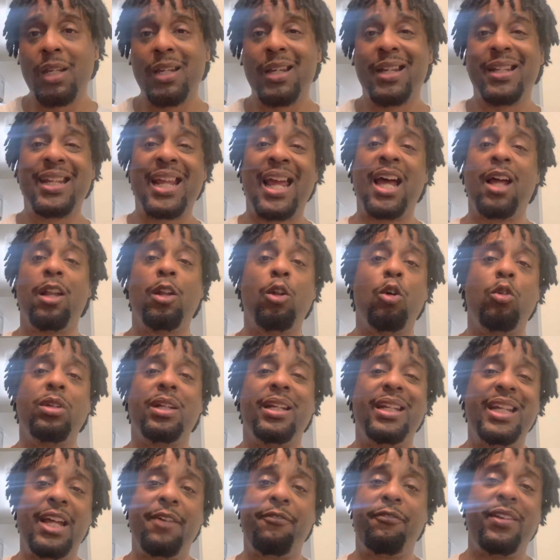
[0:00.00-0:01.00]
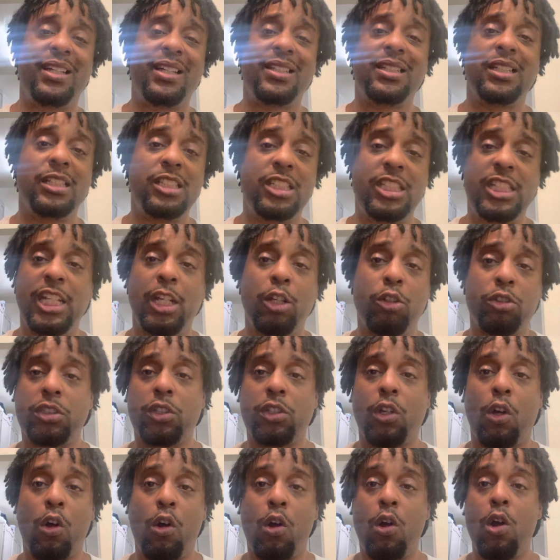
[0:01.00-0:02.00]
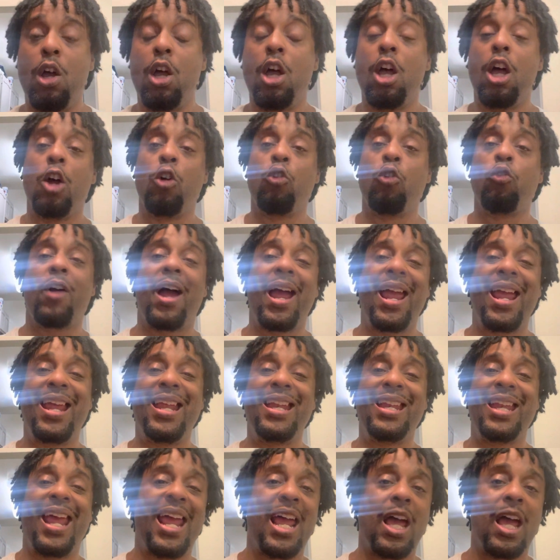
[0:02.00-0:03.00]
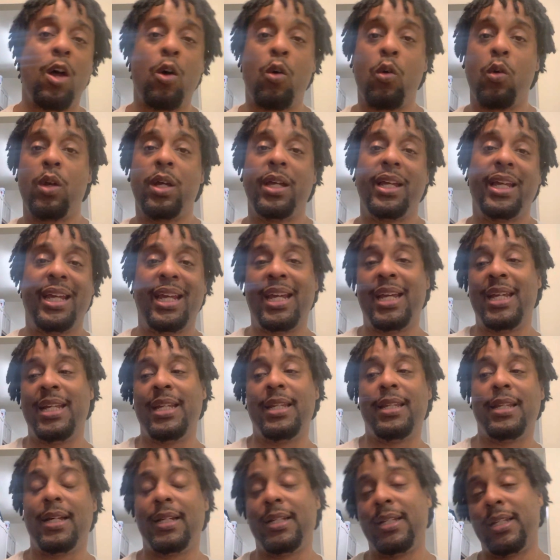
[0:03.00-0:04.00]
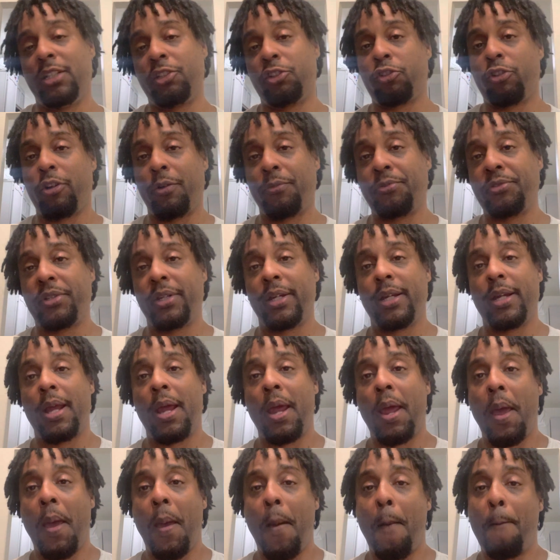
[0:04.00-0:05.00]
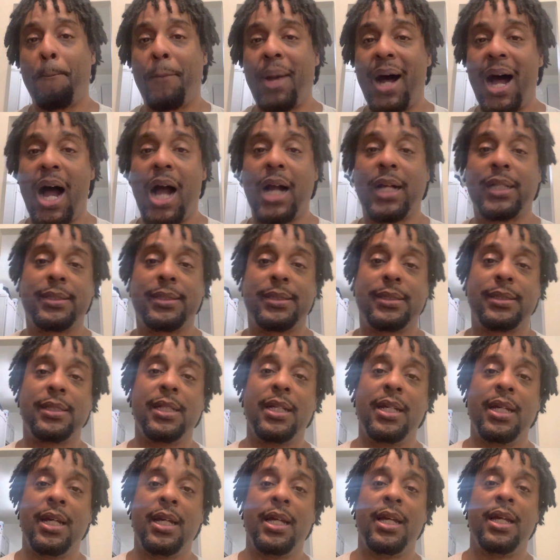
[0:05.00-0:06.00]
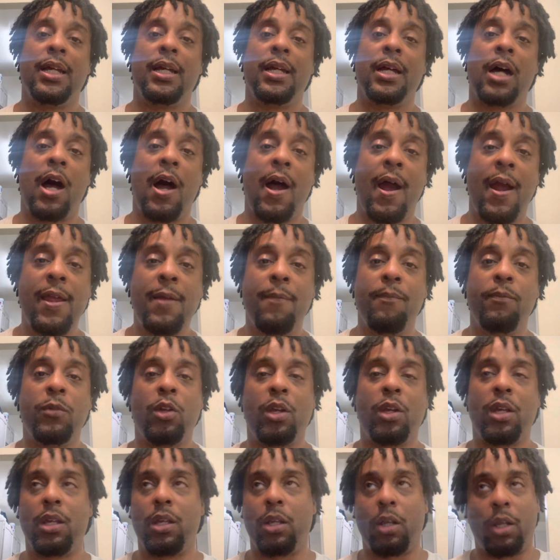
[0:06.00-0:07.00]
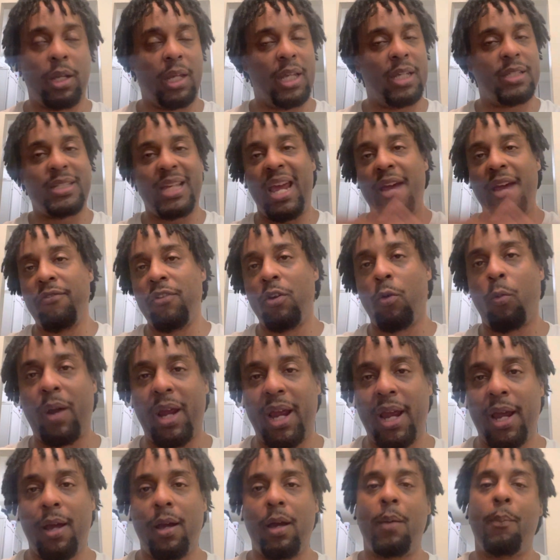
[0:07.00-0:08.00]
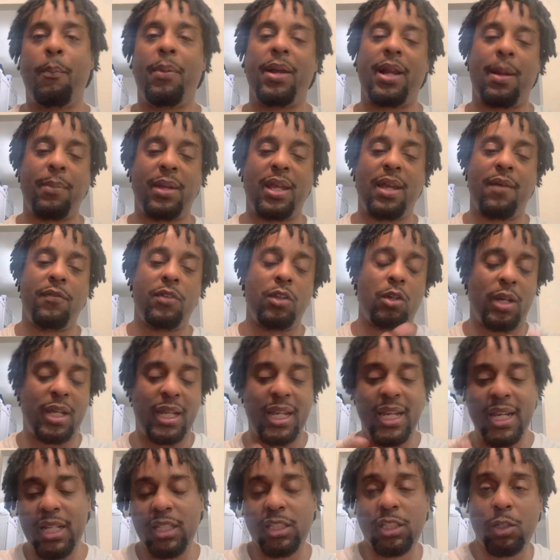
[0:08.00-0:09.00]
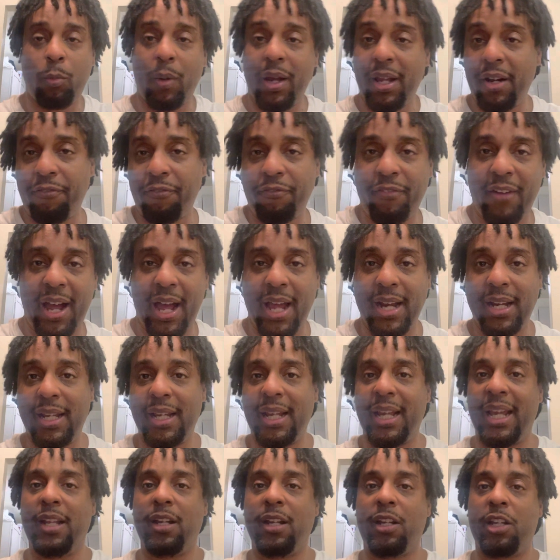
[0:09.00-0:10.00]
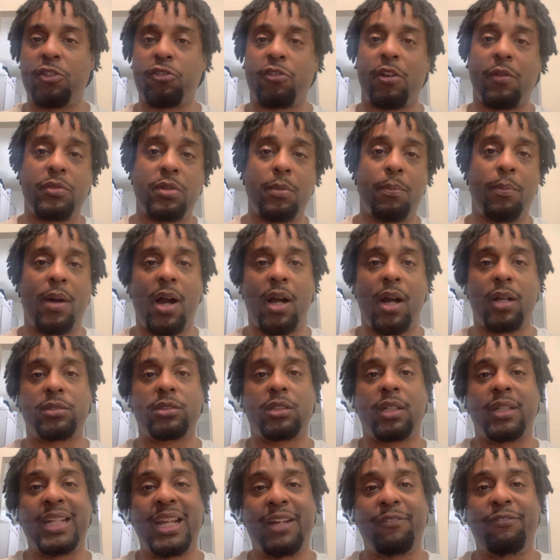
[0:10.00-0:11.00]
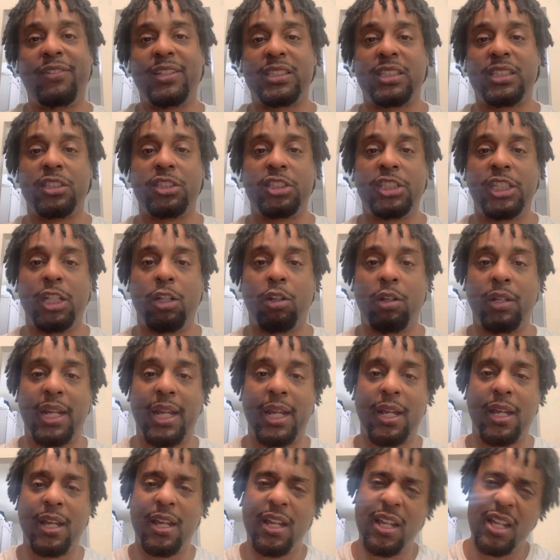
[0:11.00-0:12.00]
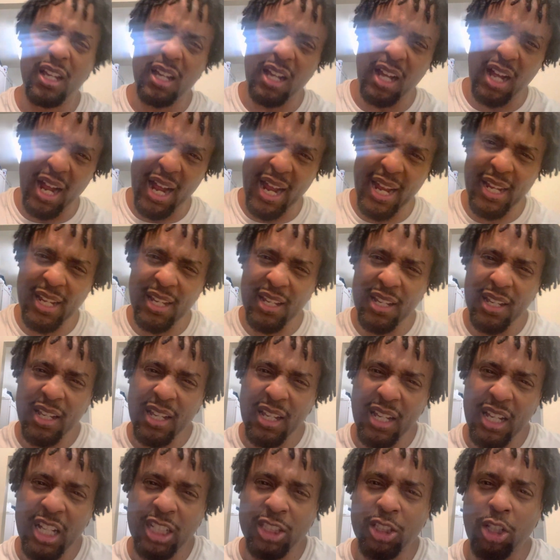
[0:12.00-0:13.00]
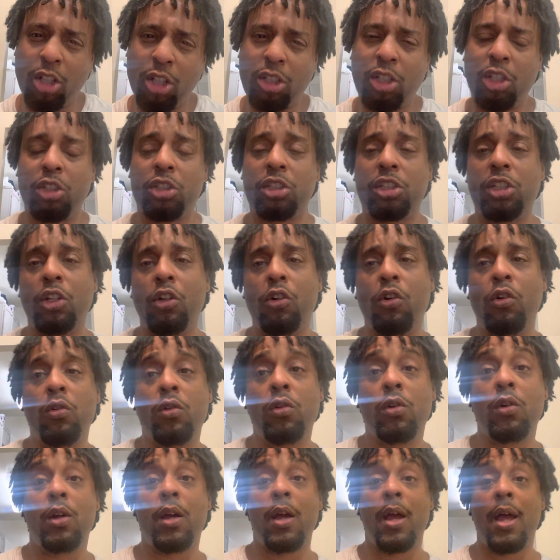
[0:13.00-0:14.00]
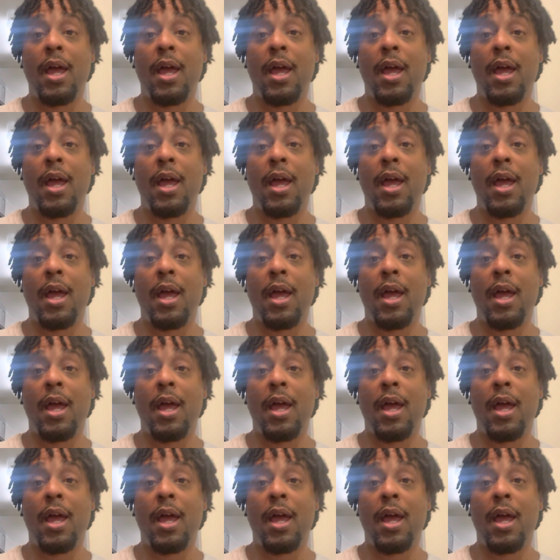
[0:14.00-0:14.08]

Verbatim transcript: Download the Netflix and Chill song right now in the description box. All right? You, it's everywhere, but I'm giving you an easy way to find it in the description box. Netflix and Chill link. All right? Talk to you soon.